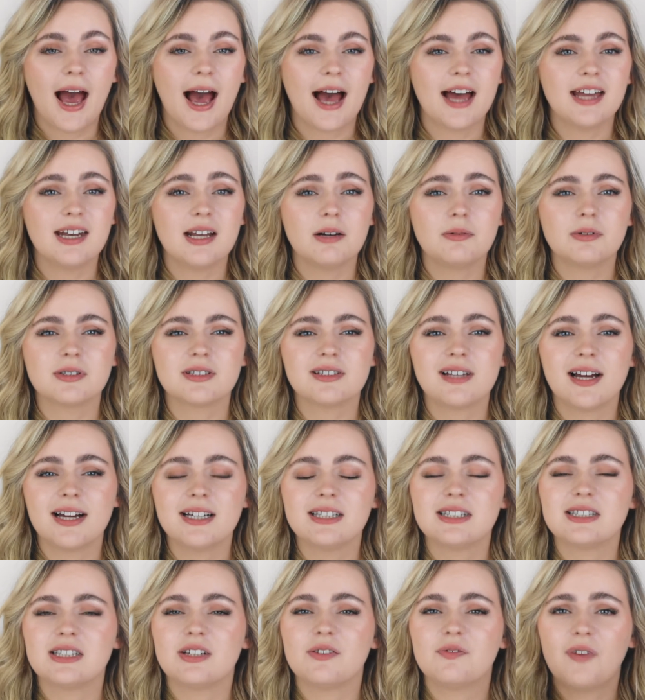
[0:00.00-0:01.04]
and it was
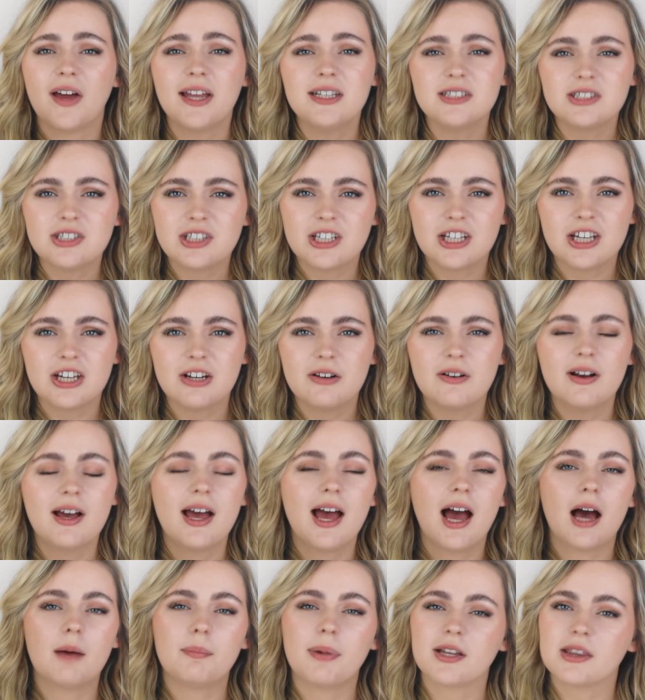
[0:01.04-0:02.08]
nice to vent to you
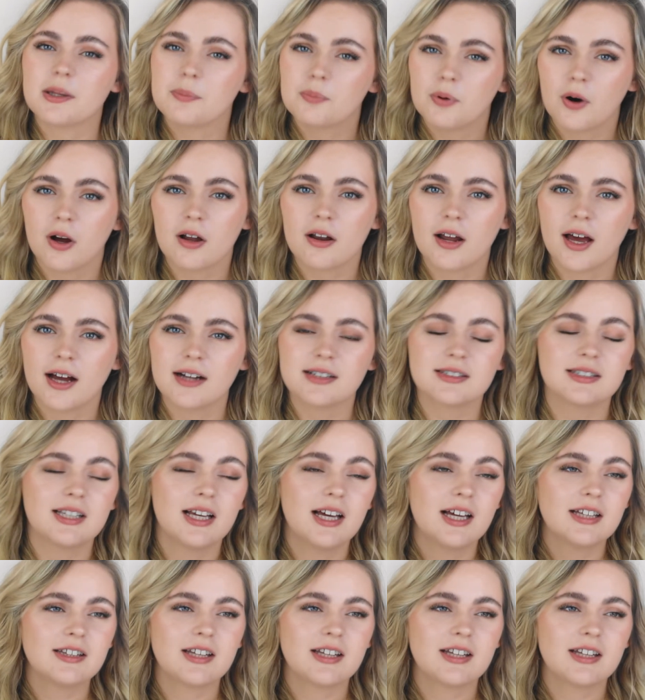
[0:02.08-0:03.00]
about the products